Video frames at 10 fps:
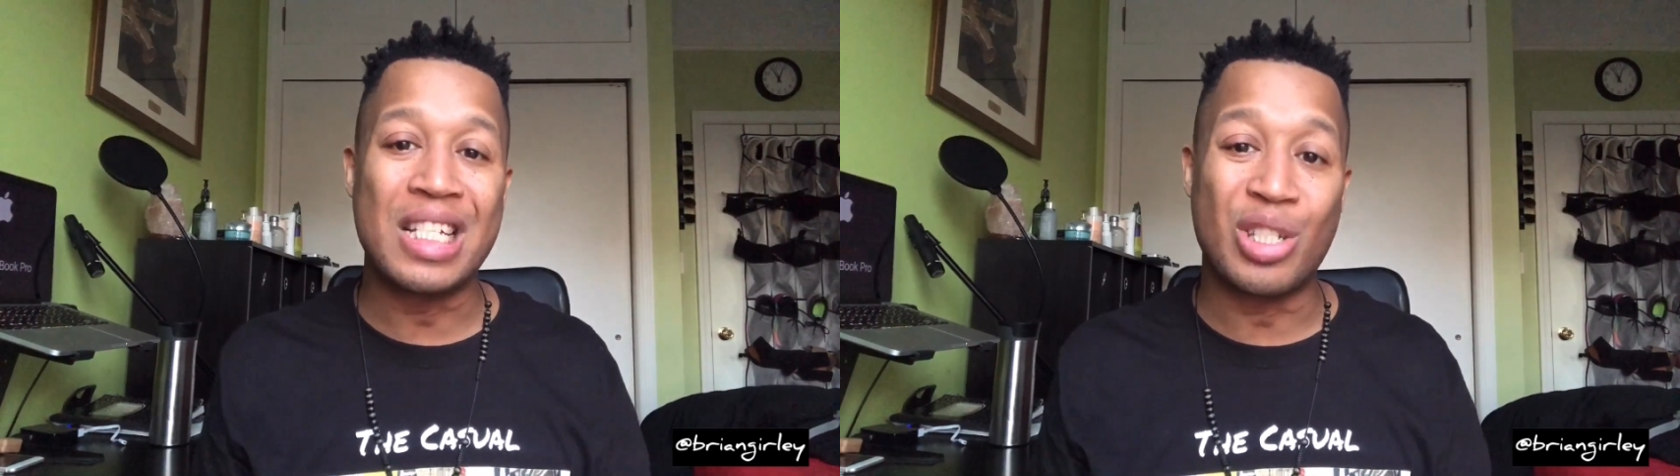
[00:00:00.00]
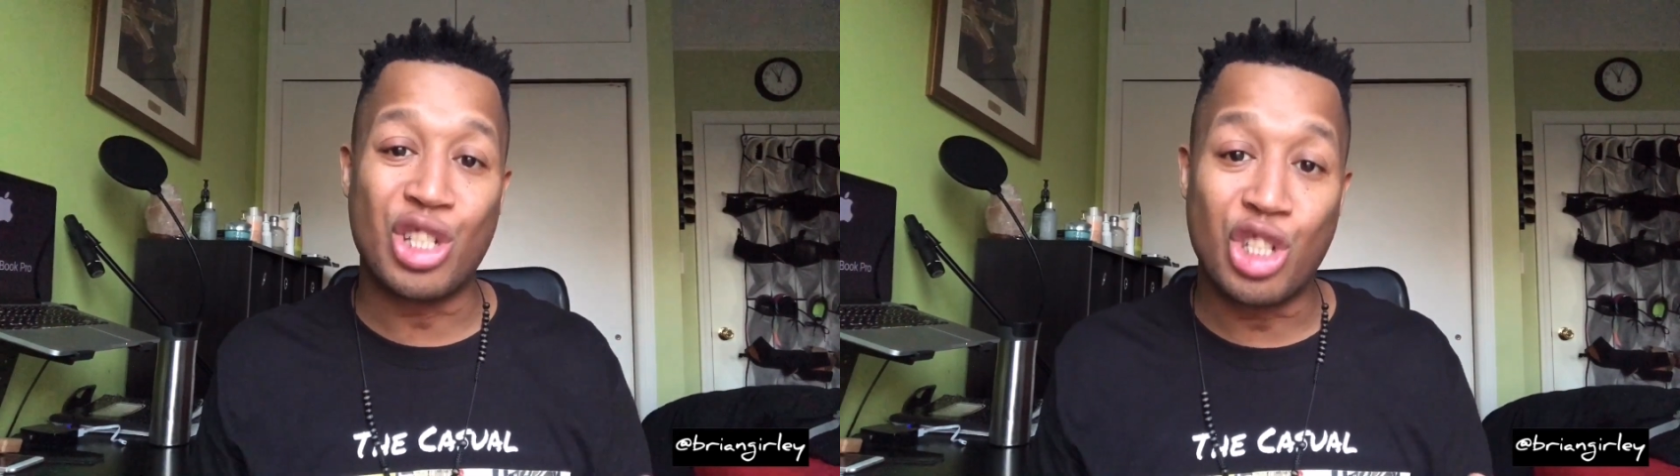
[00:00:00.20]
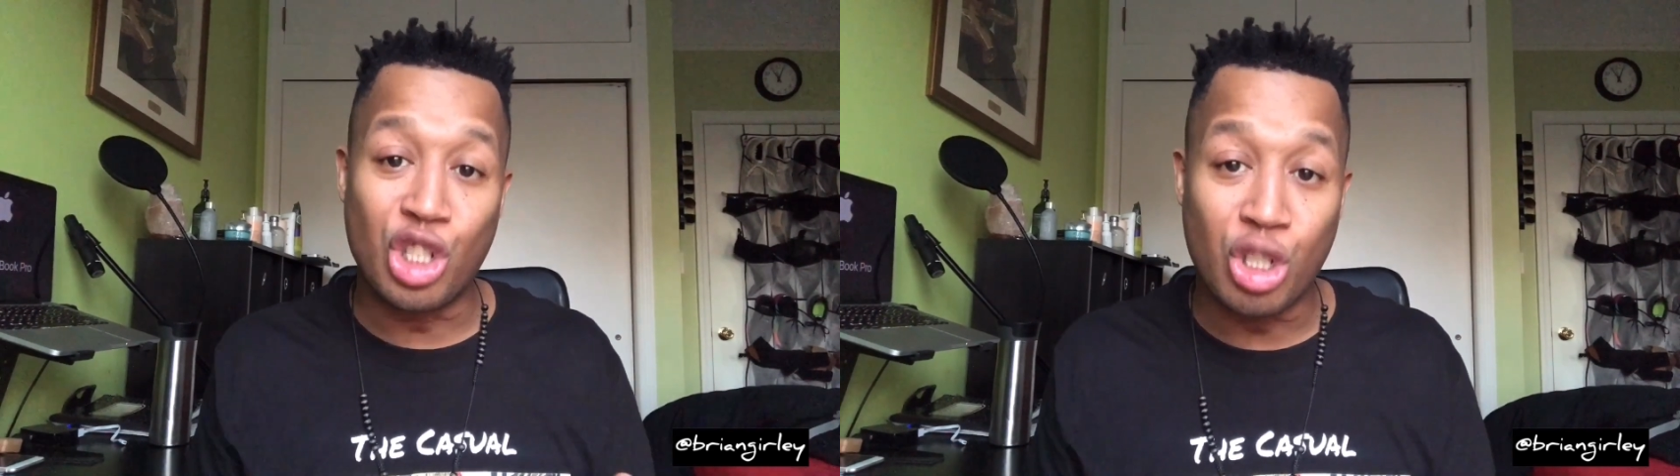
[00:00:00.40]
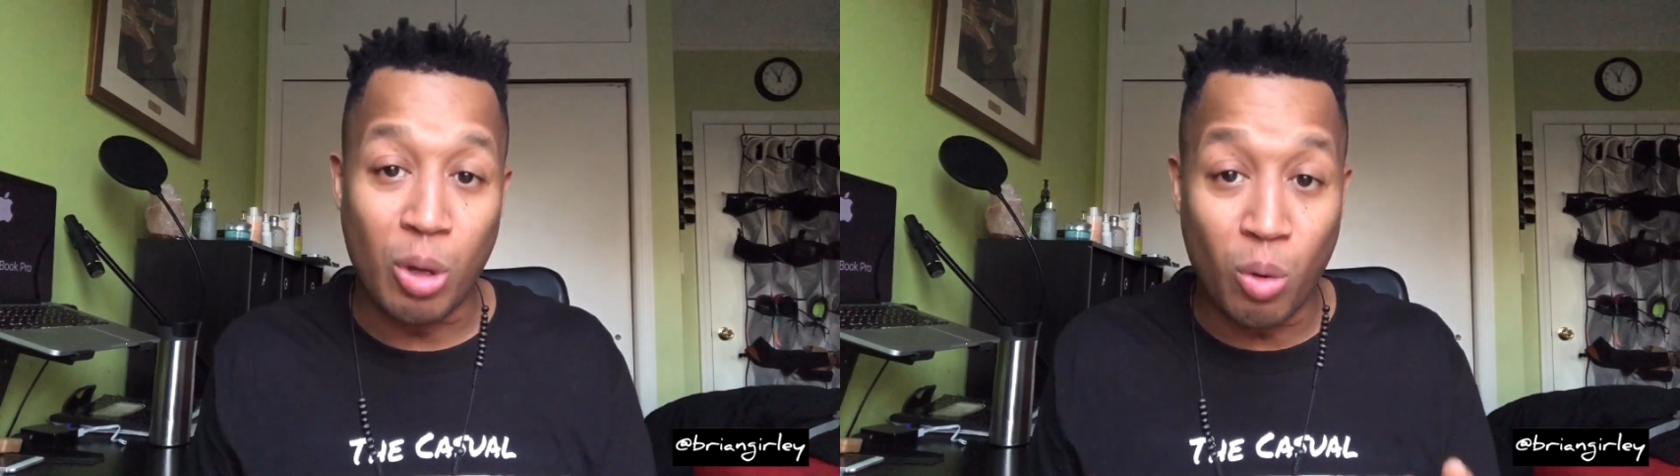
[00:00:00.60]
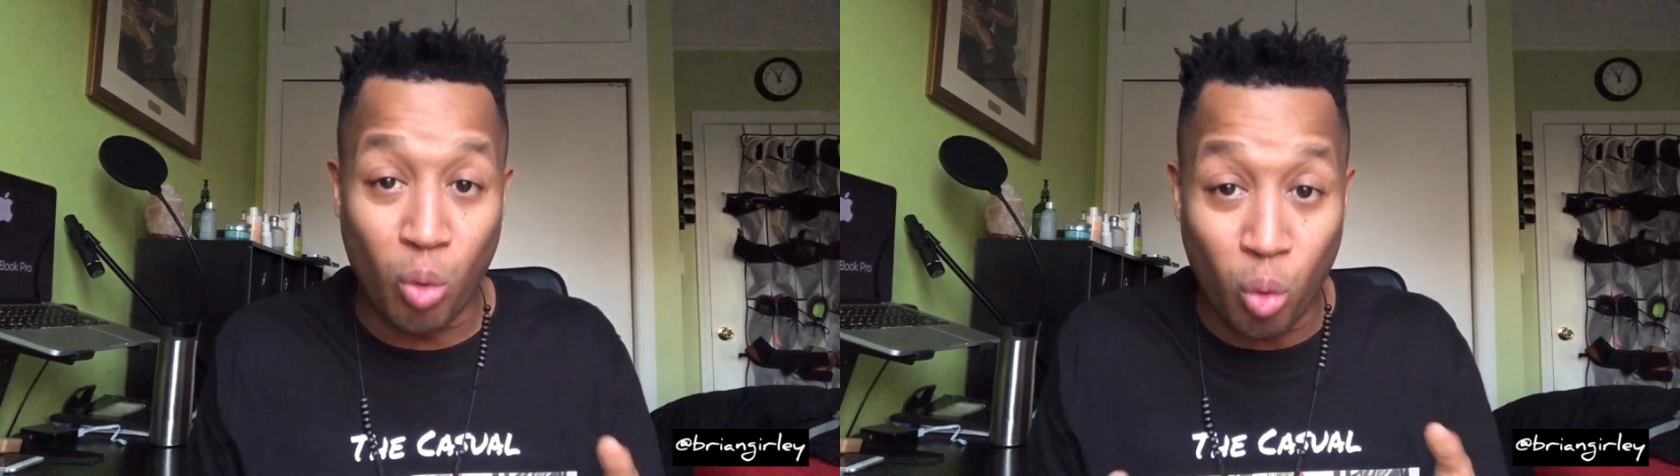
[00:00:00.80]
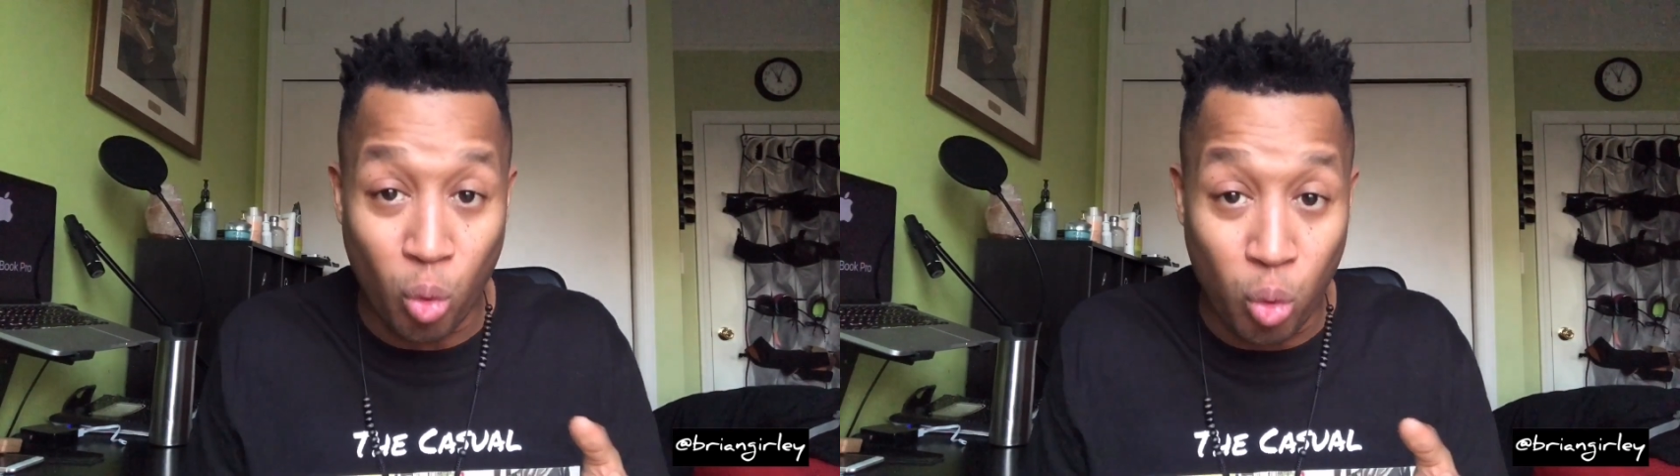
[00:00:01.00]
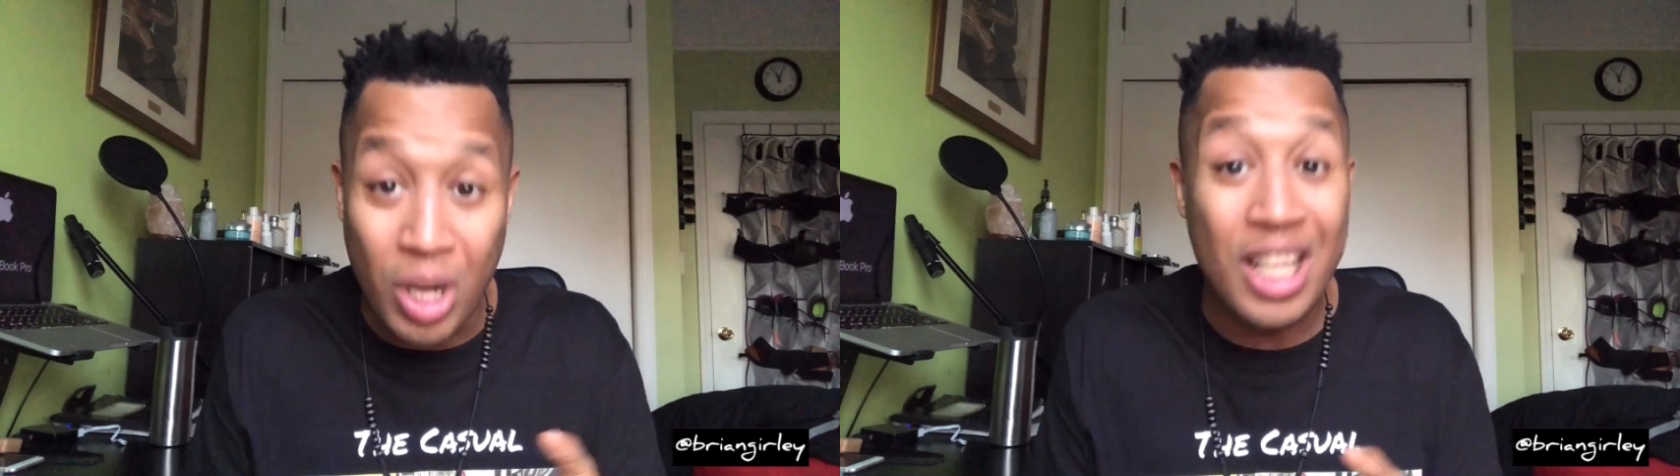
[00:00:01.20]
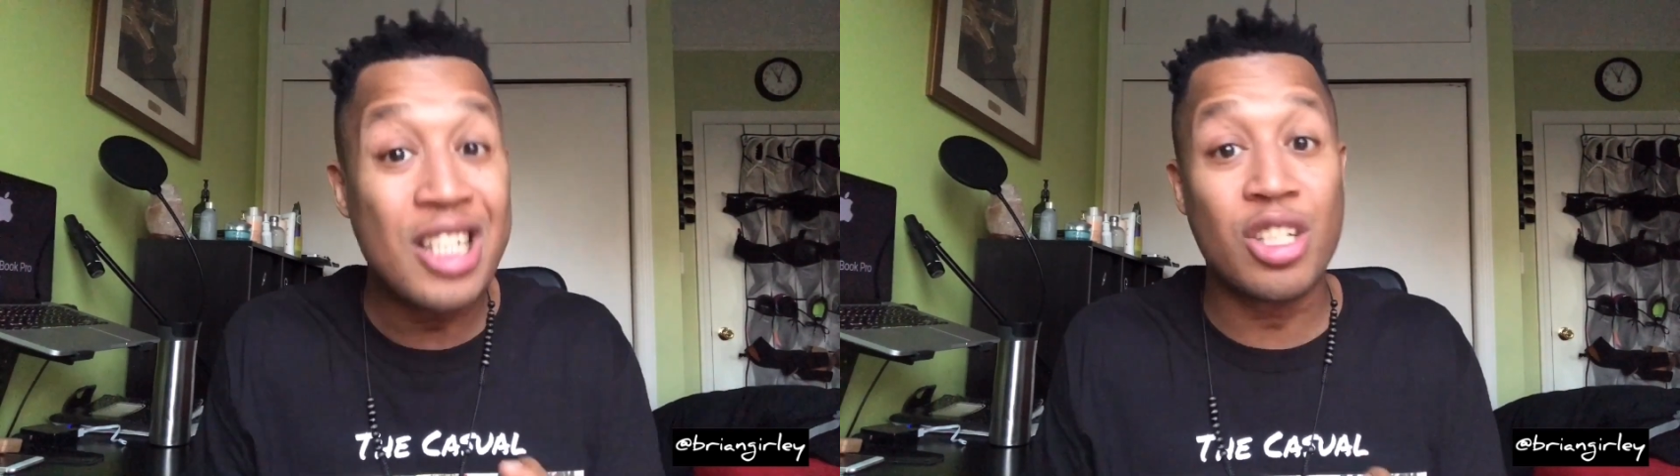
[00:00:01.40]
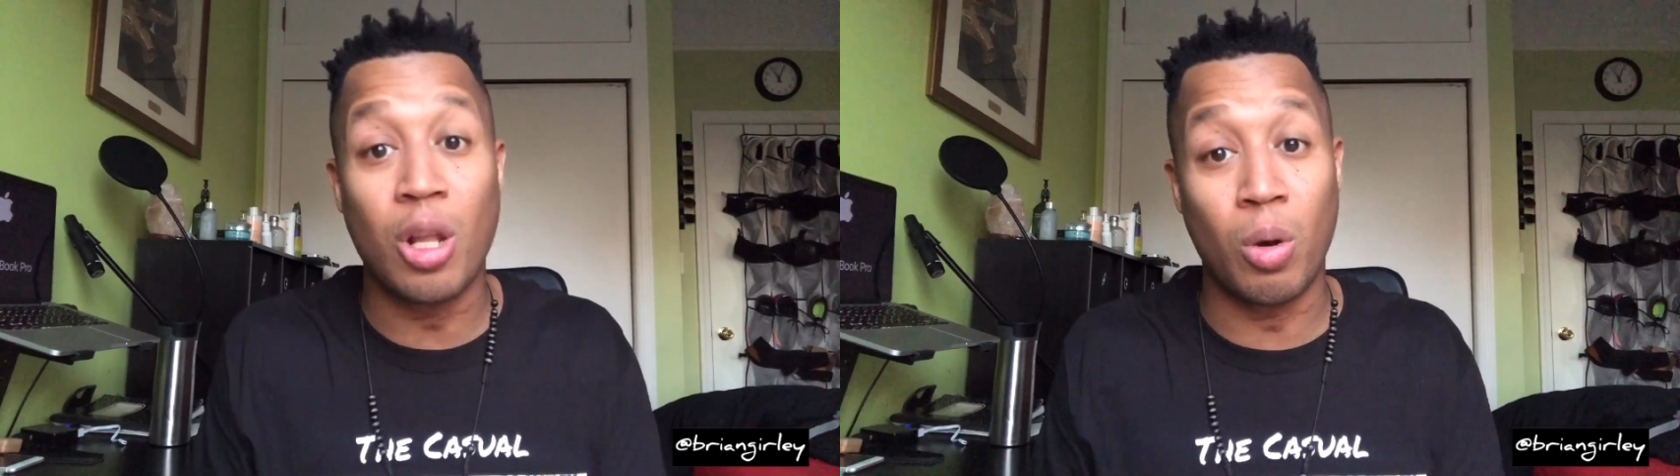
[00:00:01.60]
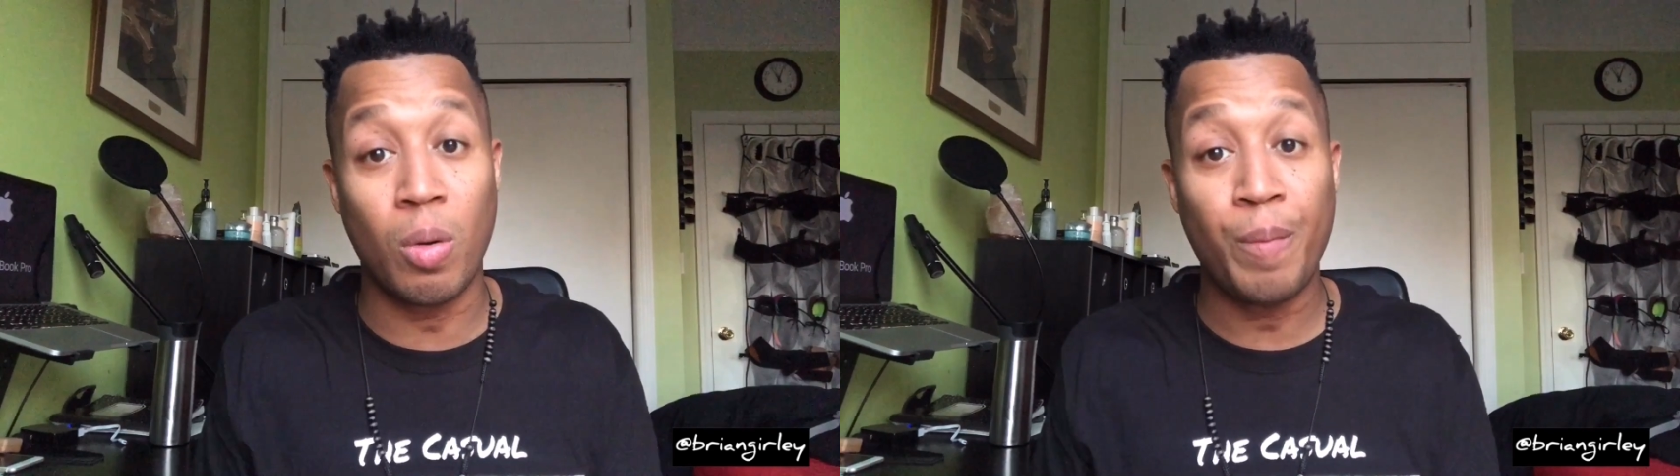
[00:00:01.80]
is really
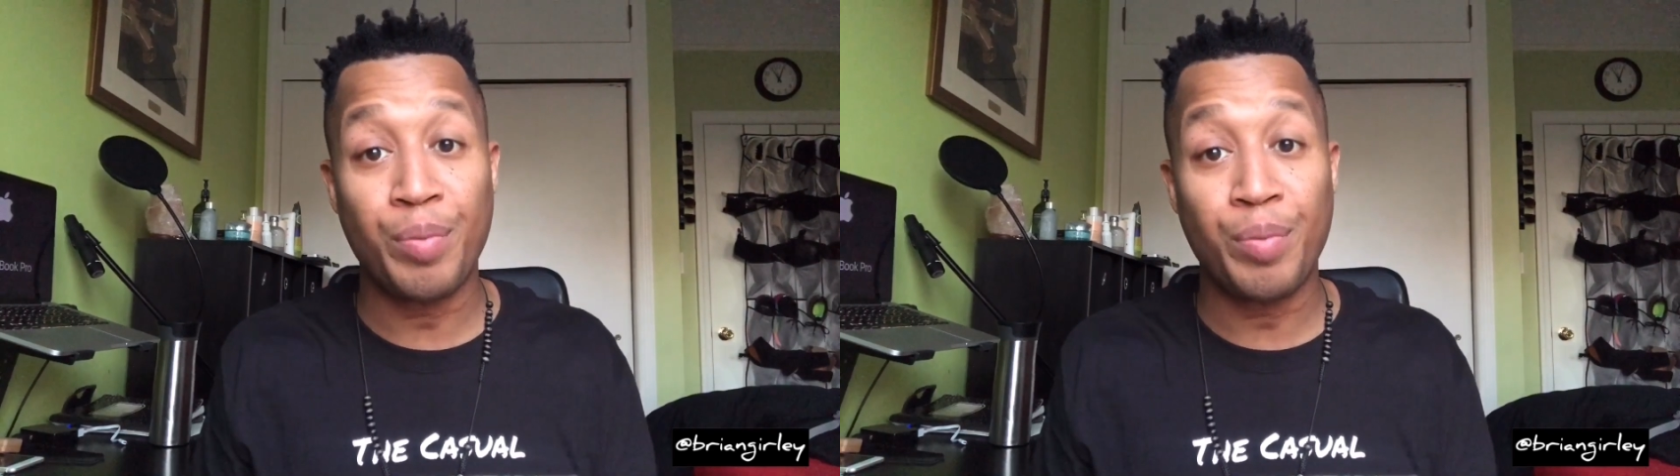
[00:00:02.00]
slow.